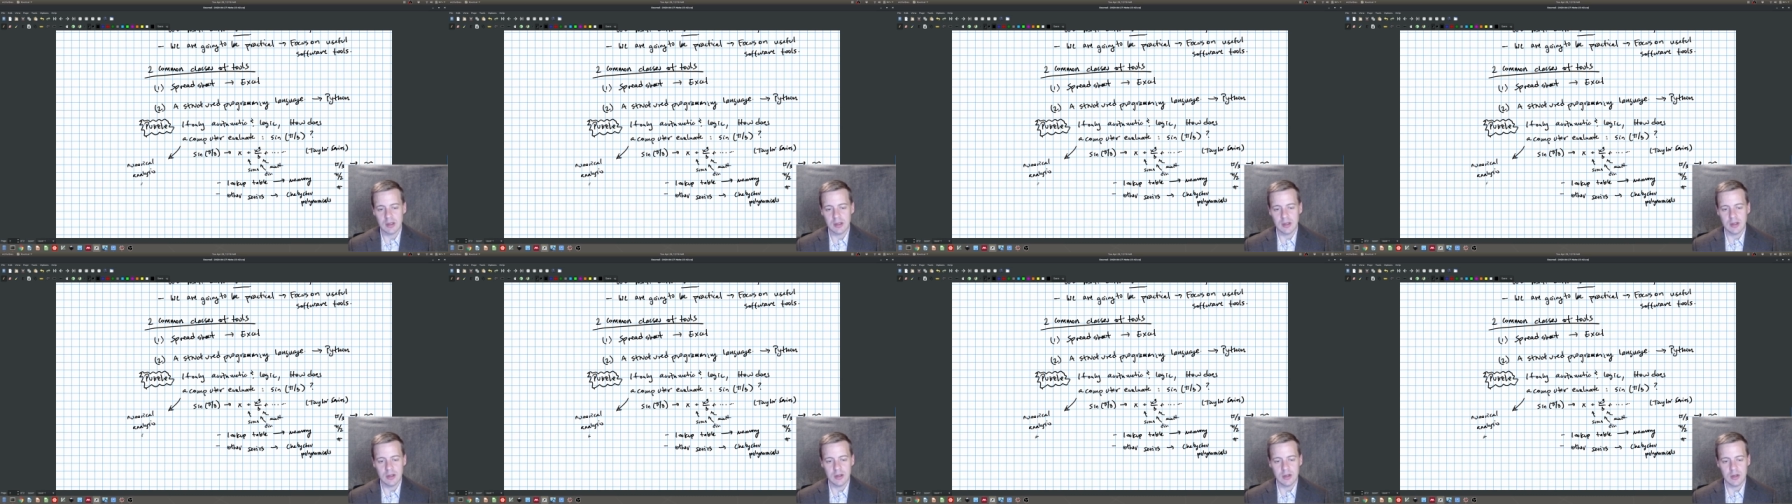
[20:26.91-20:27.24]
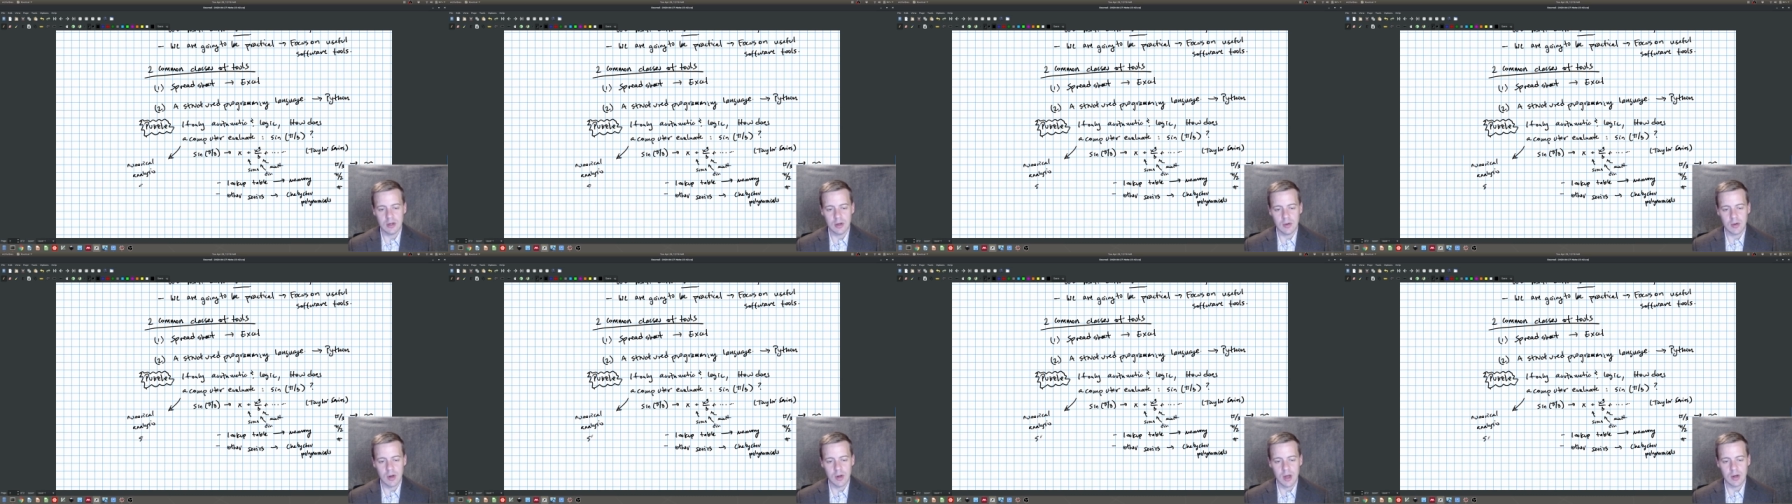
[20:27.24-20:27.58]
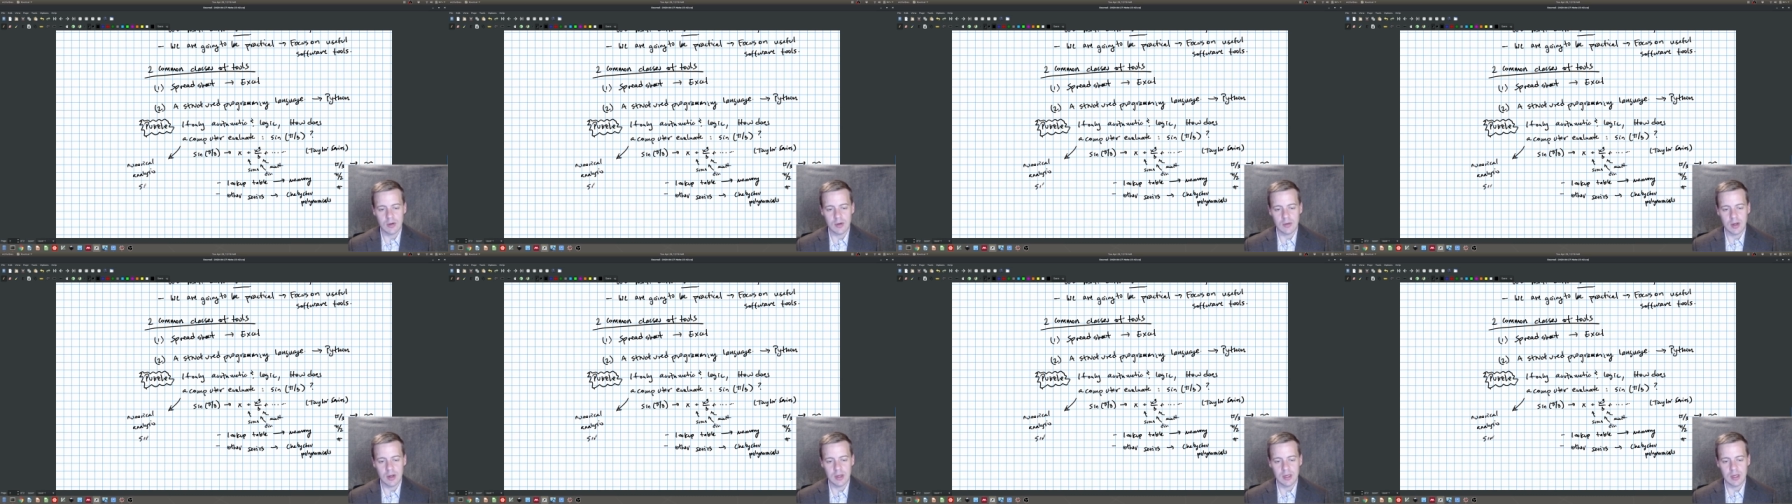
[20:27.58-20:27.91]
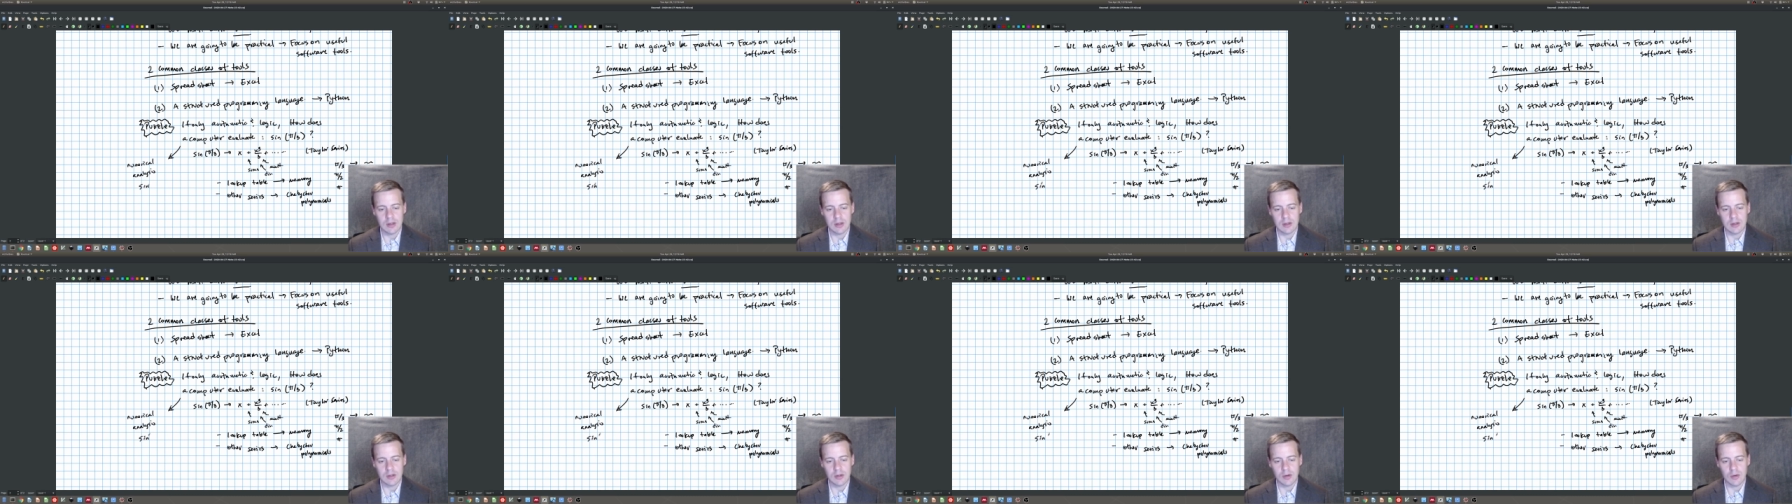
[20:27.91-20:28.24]
You know, how do I get
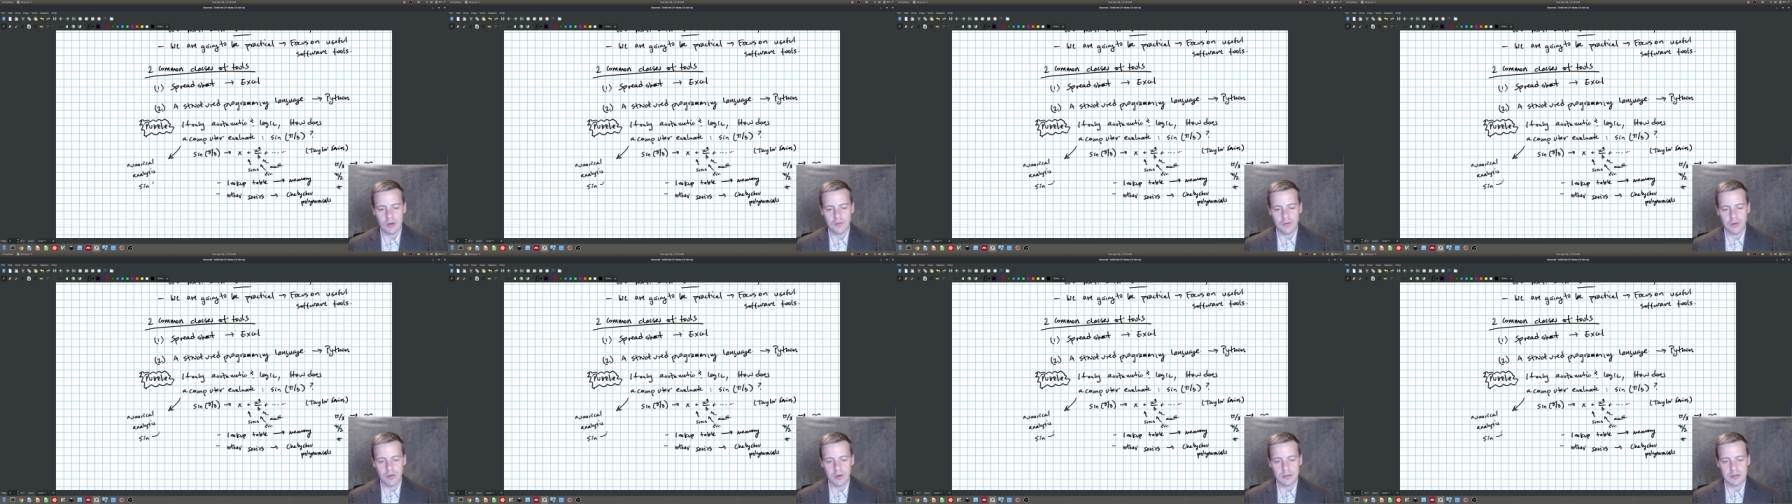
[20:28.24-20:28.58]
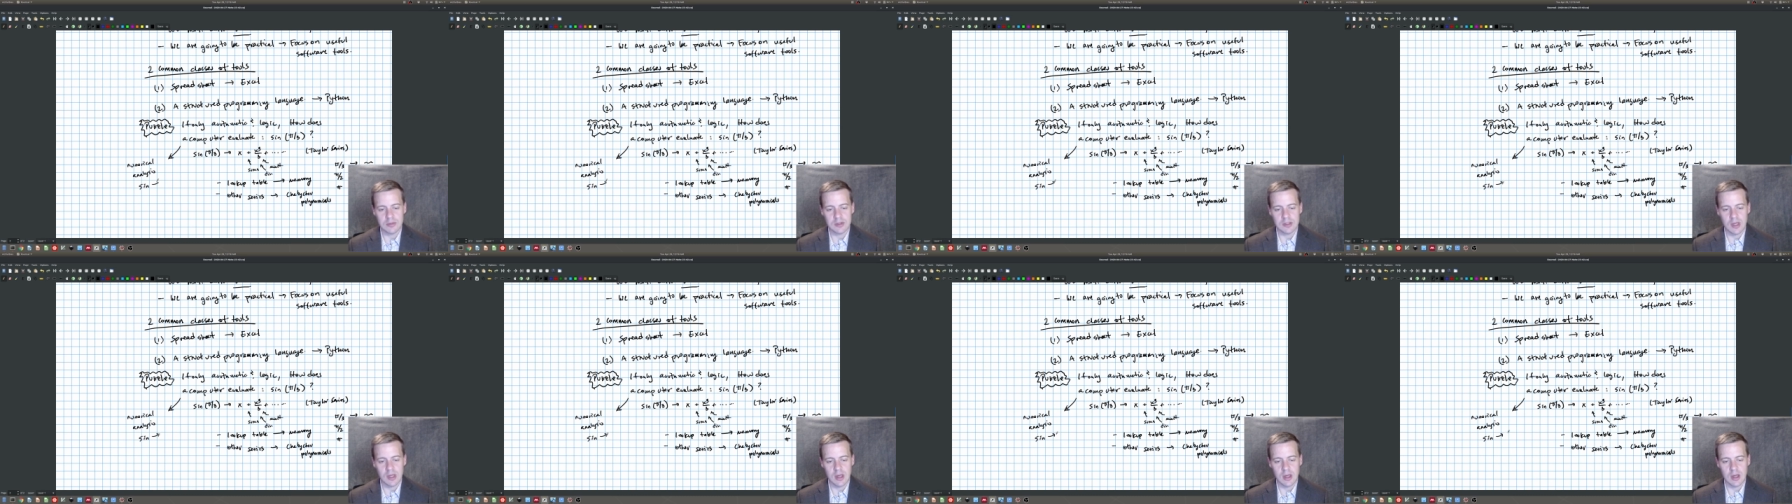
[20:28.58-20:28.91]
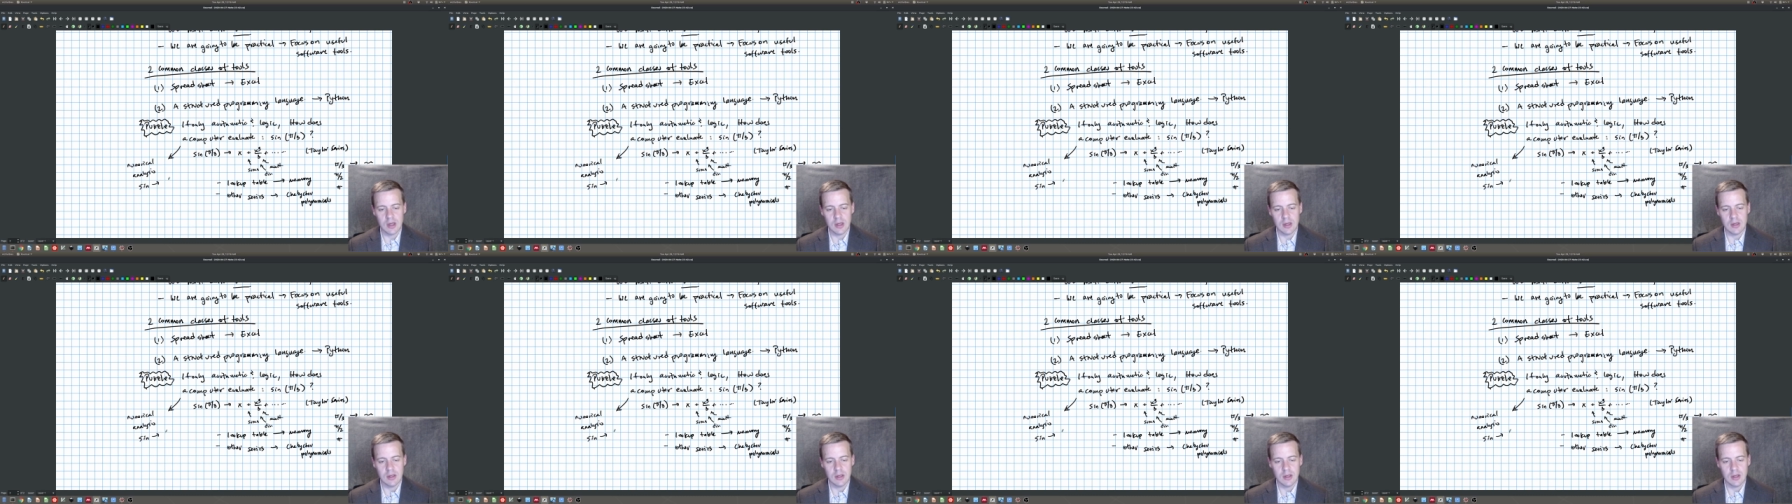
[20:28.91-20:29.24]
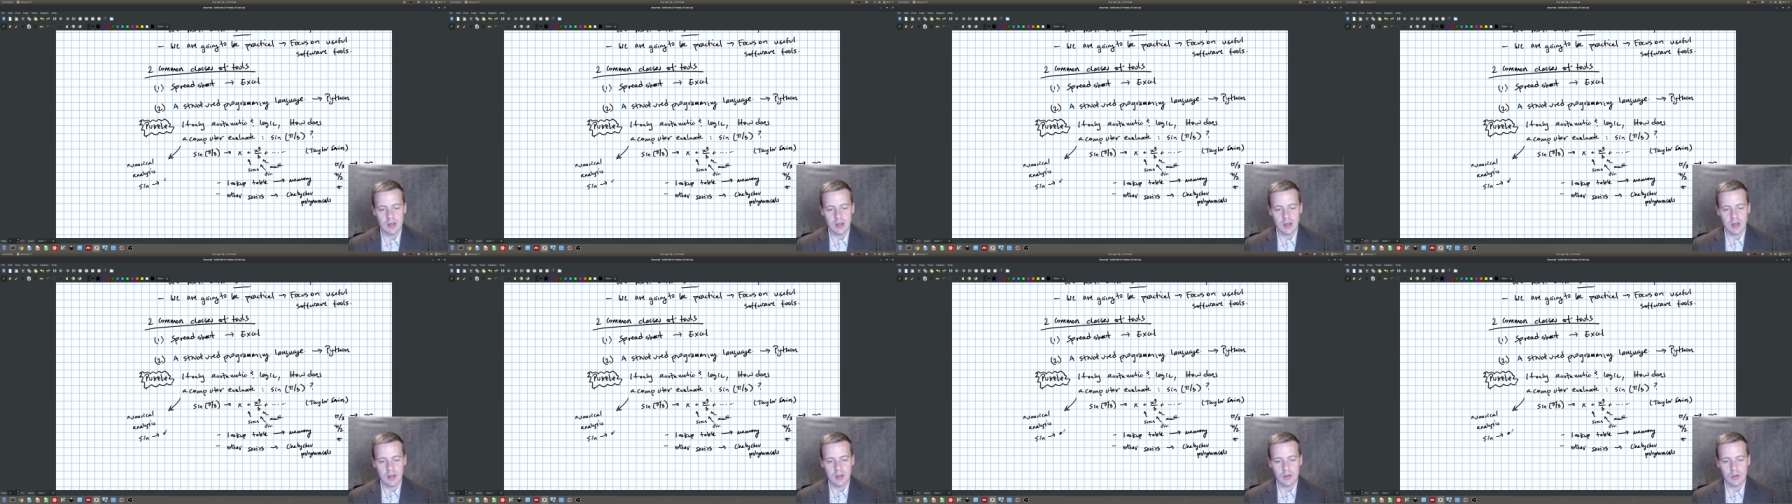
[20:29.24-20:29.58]
to go from sine
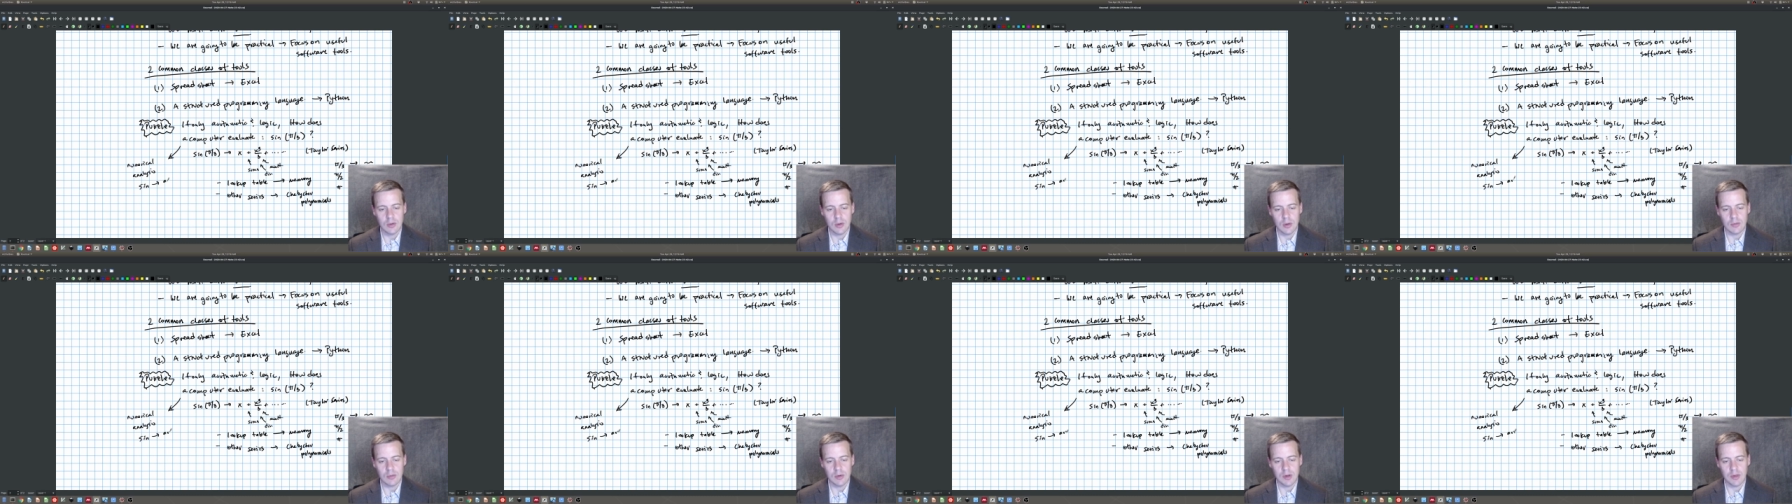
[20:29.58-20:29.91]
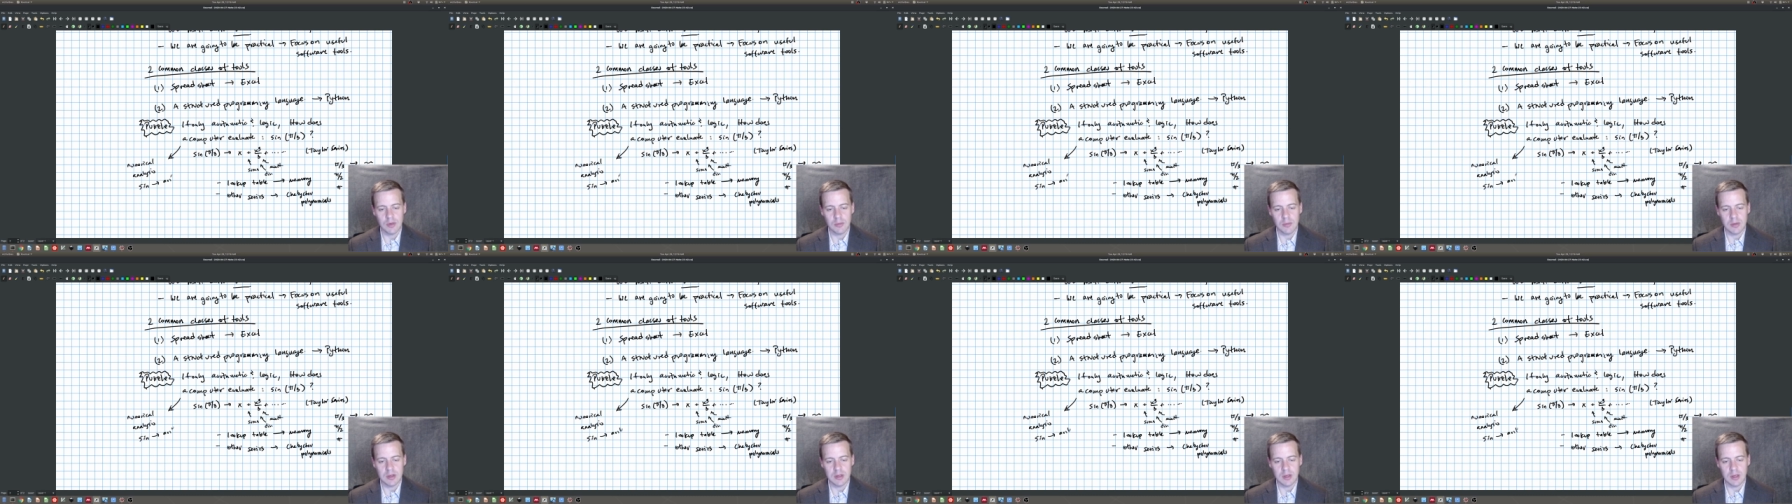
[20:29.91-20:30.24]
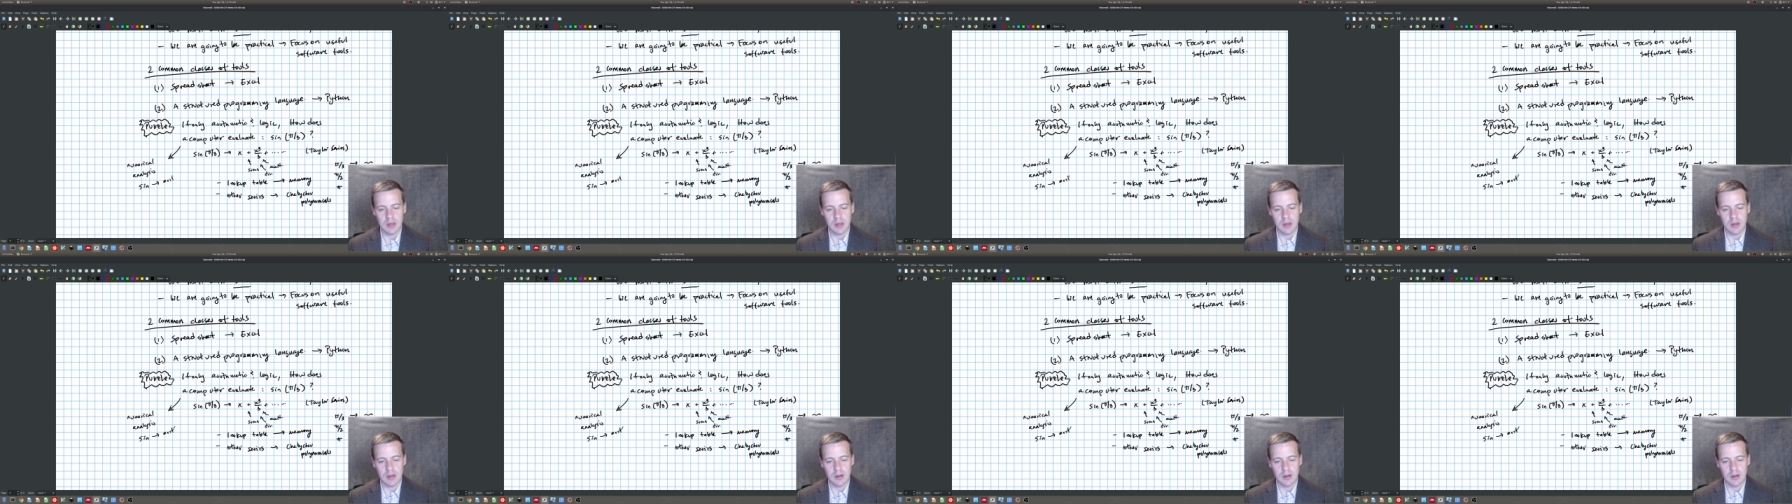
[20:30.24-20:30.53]
to arithmetic?